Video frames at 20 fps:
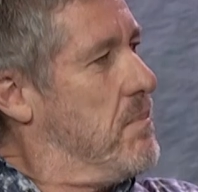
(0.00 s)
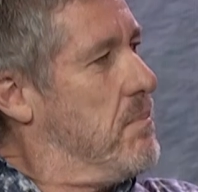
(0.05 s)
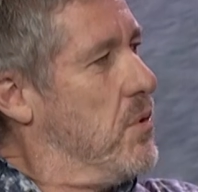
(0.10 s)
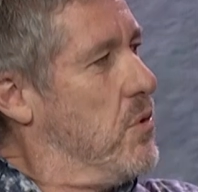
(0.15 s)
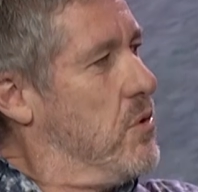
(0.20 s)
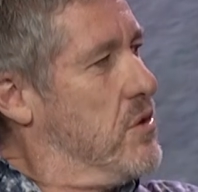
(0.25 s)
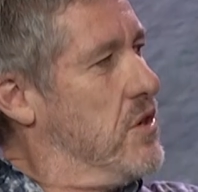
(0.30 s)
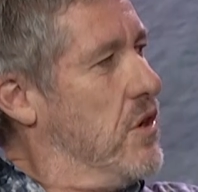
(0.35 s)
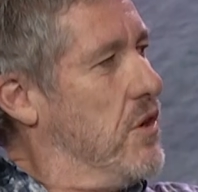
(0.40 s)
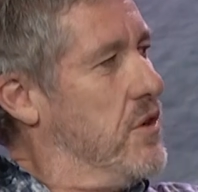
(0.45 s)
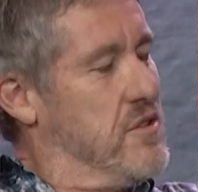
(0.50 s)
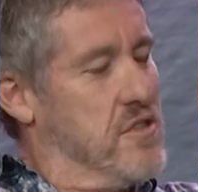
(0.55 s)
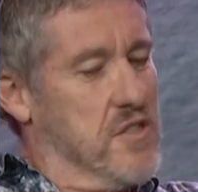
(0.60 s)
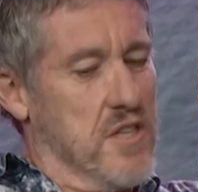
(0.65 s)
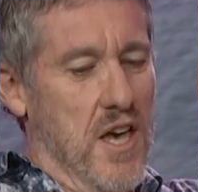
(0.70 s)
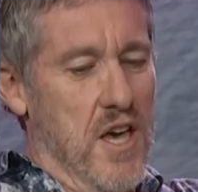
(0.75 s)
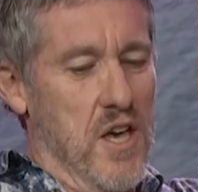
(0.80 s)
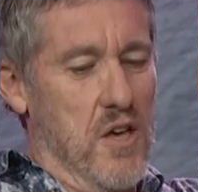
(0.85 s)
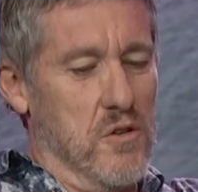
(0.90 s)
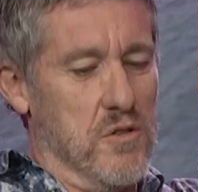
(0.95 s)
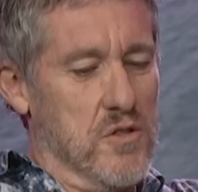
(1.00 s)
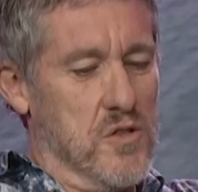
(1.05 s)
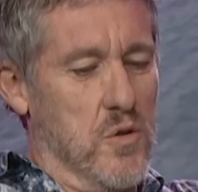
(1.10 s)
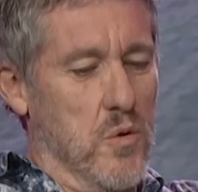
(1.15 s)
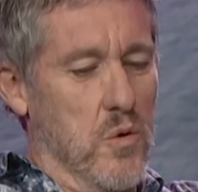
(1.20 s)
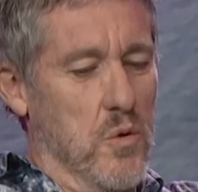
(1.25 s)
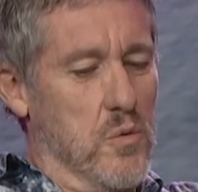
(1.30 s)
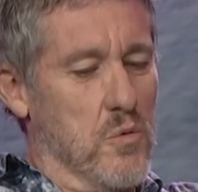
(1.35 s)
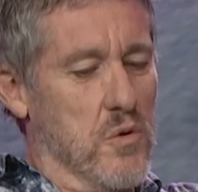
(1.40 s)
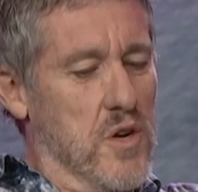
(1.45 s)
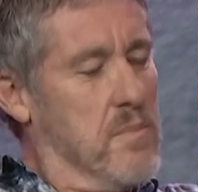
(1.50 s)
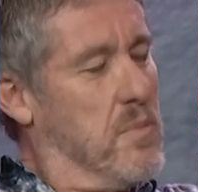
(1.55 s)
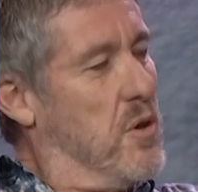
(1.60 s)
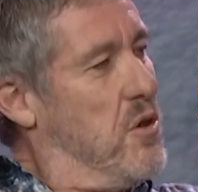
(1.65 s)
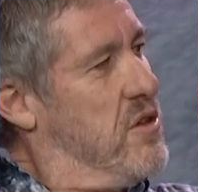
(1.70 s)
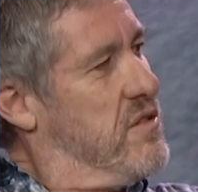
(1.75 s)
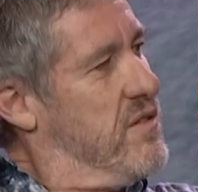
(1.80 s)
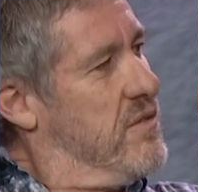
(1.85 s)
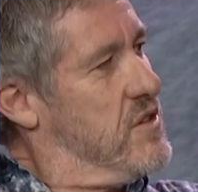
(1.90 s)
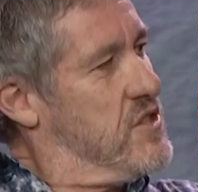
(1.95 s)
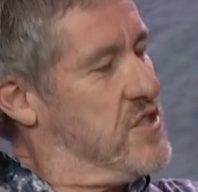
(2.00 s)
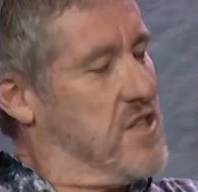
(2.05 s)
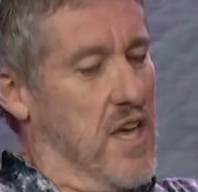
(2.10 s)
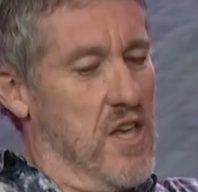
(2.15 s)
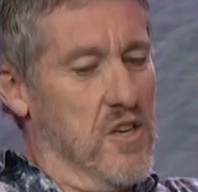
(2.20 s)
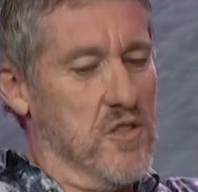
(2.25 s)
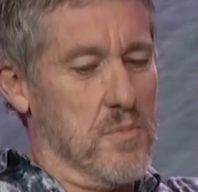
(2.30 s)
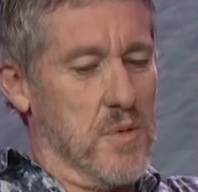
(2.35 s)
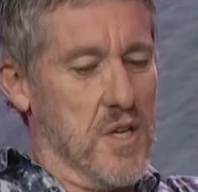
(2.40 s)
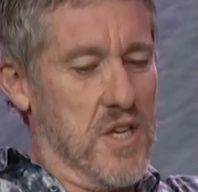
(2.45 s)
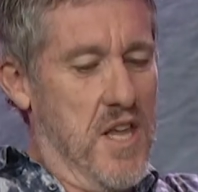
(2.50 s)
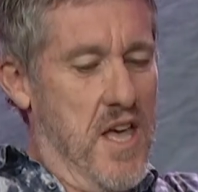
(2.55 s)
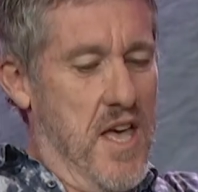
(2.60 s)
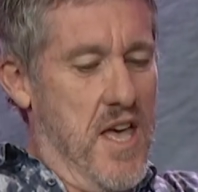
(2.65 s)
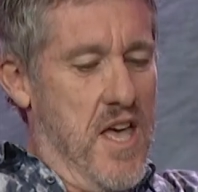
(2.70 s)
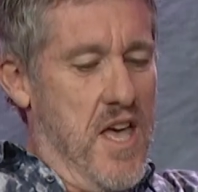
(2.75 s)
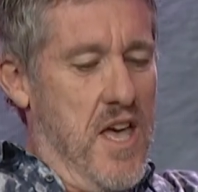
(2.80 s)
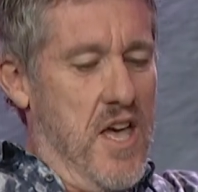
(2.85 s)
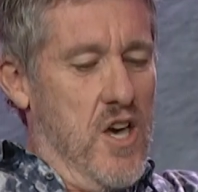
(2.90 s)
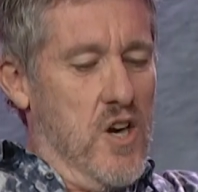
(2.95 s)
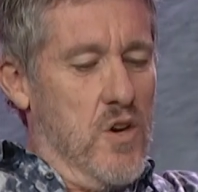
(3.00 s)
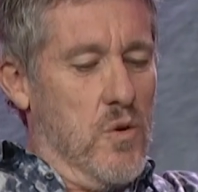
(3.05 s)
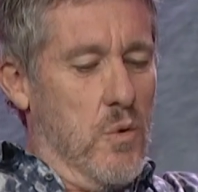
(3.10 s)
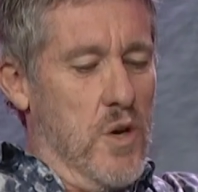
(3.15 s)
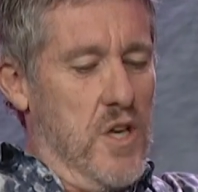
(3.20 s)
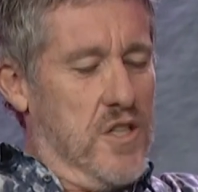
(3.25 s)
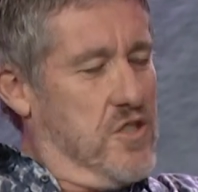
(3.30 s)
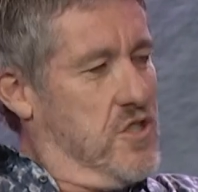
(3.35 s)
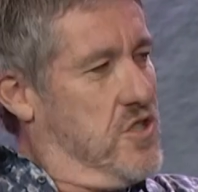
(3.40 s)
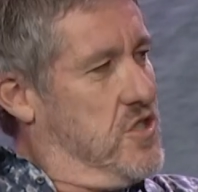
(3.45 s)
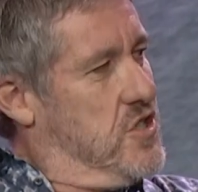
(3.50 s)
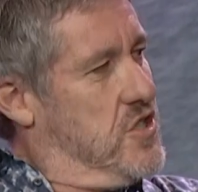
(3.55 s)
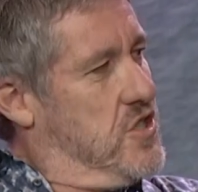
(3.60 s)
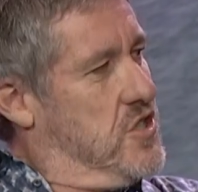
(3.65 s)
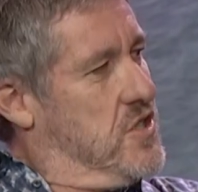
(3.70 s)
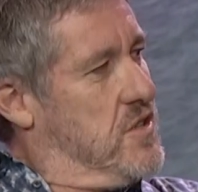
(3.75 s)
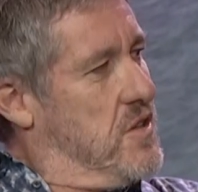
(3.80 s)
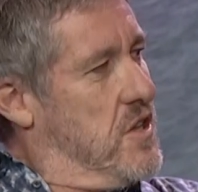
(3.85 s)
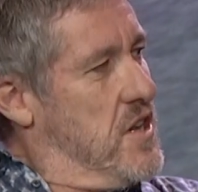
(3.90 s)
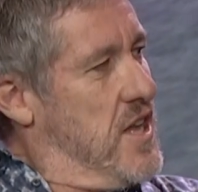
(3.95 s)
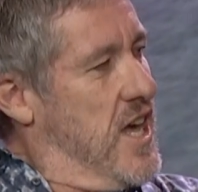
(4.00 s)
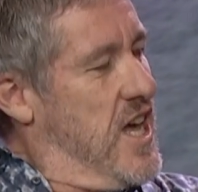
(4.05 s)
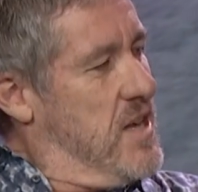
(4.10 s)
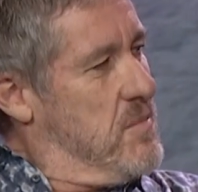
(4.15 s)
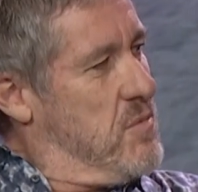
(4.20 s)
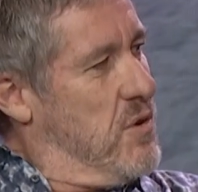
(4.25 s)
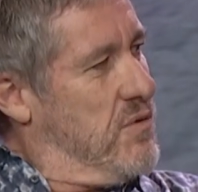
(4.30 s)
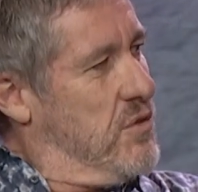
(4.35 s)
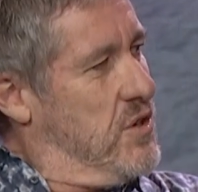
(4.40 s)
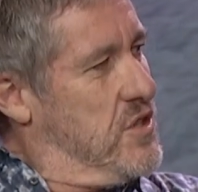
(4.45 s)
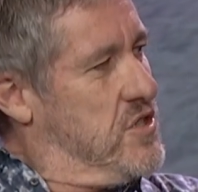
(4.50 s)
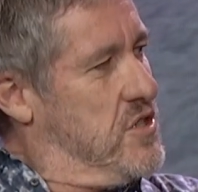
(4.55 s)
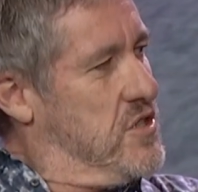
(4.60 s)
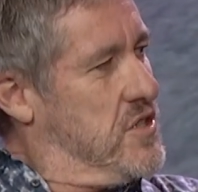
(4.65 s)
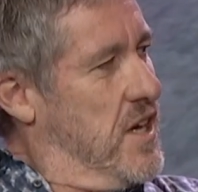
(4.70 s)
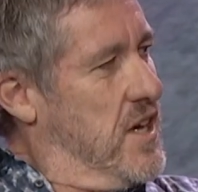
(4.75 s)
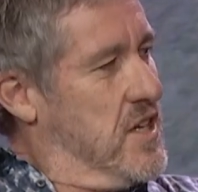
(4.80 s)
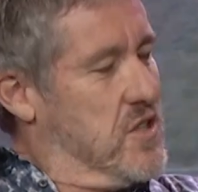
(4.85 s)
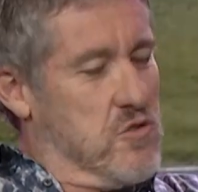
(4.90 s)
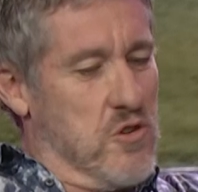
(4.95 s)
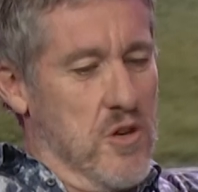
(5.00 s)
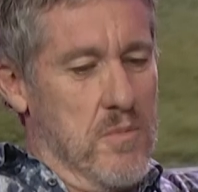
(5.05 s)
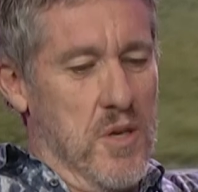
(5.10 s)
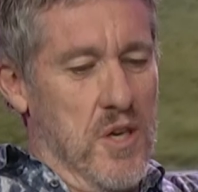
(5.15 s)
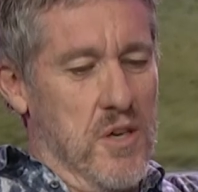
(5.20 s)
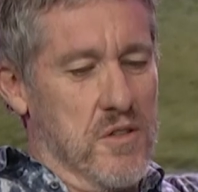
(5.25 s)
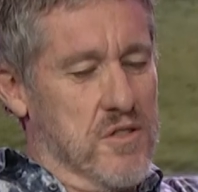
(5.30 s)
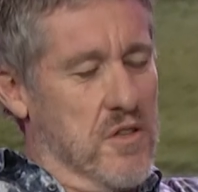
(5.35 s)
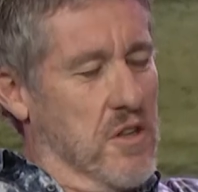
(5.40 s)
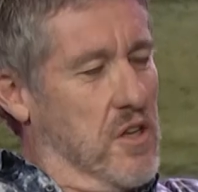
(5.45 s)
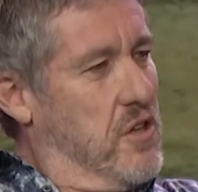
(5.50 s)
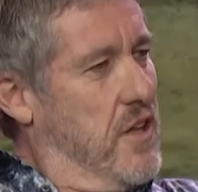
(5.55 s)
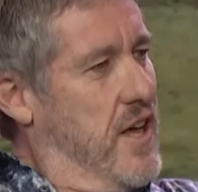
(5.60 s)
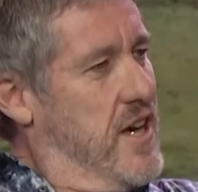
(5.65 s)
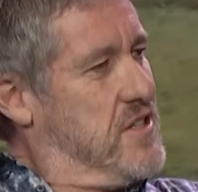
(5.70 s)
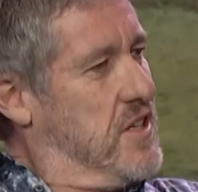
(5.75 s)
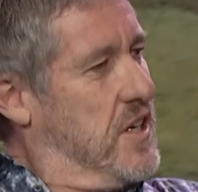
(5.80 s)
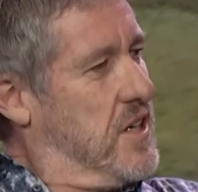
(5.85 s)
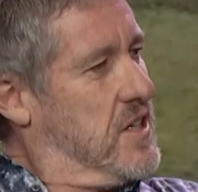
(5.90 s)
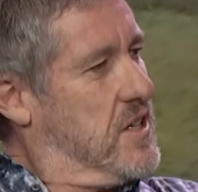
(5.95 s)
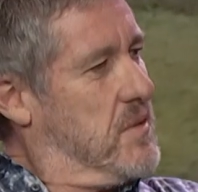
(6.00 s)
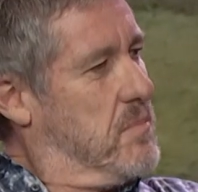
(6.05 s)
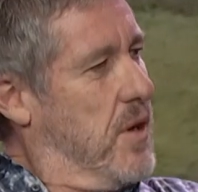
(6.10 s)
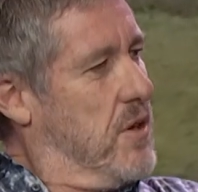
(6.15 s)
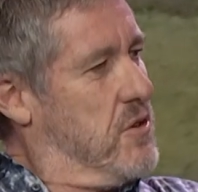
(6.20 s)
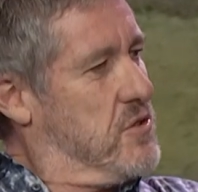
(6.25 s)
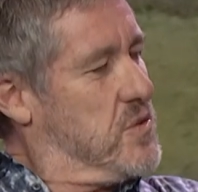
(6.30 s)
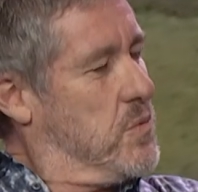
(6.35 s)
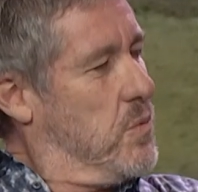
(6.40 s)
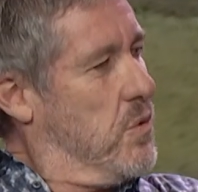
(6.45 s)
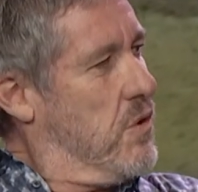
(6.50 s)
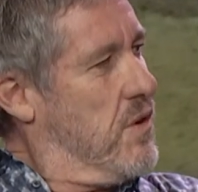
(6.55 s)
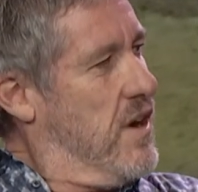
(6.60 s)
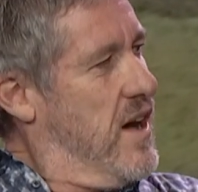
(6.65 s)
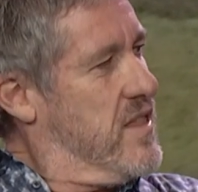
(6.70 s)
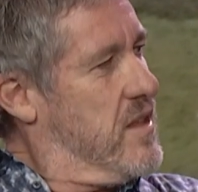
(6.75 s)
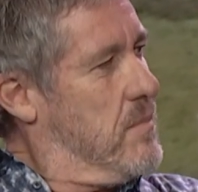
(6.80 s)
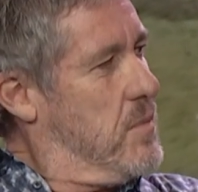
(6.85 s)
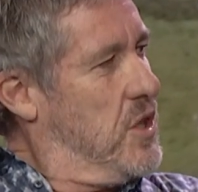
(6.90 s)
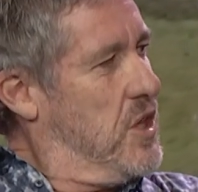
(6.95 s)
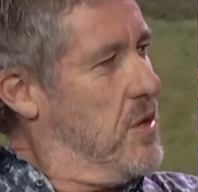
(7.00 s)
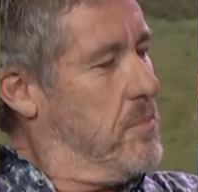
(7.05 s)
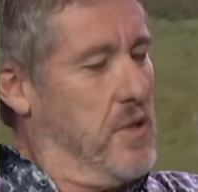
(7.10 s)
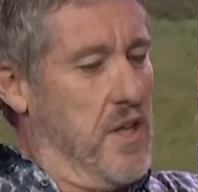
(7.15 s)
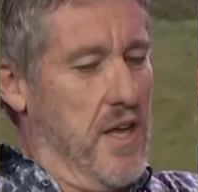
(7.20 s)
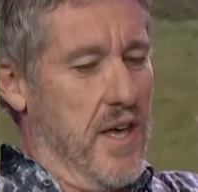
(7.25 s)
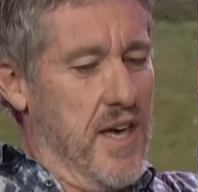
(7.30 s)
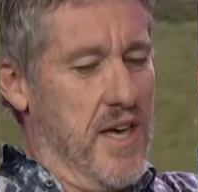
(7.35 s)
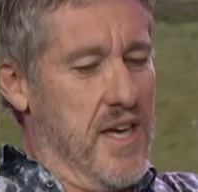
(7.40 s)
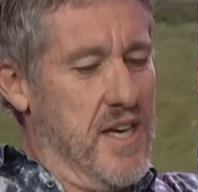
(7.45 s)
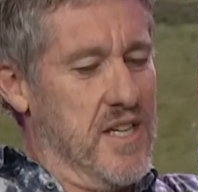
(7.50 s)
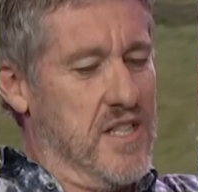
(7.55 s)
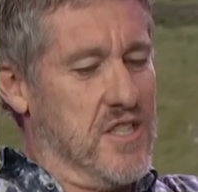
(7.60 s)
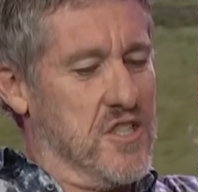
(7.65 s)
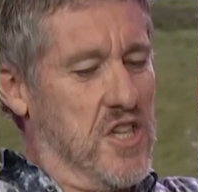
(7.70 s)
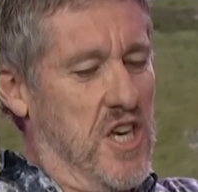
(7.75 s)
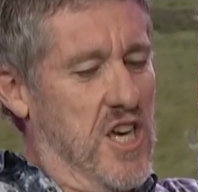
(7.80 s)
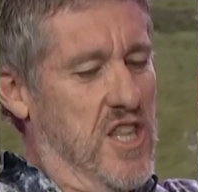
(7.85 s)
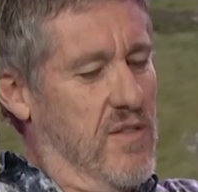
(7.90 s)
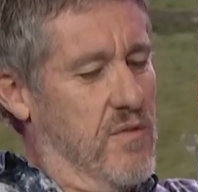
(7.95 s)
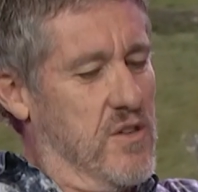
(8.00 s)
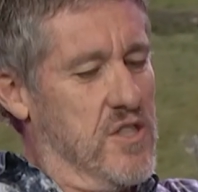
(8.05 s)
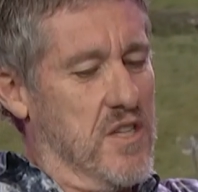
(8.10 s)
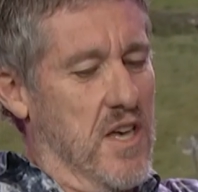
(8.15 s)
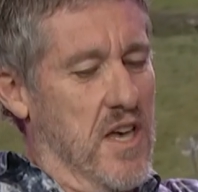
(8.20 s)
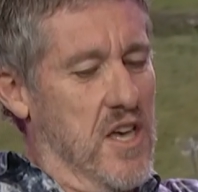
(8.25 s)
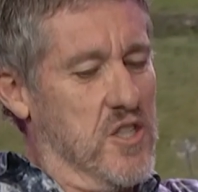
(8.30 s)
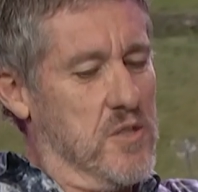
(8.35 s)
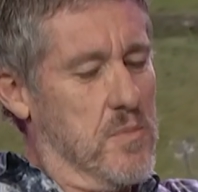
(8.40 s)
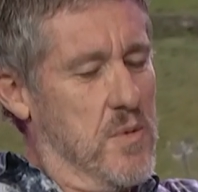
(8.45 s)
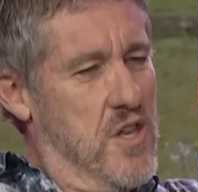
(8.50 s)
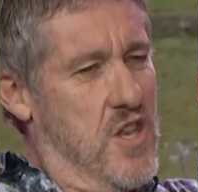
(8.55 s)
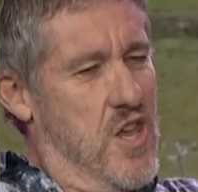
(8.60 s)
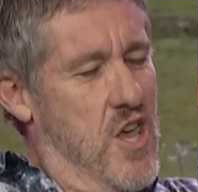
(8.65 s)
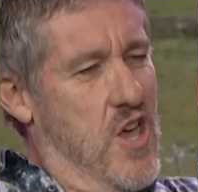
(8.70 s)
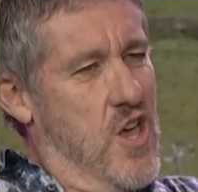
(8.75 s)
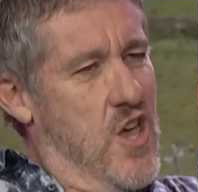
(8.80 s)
book on sales called Rebirth of the Salesman, which the name of which is a tribute to the classic post-war Arthur Miller play Death of a Salesman.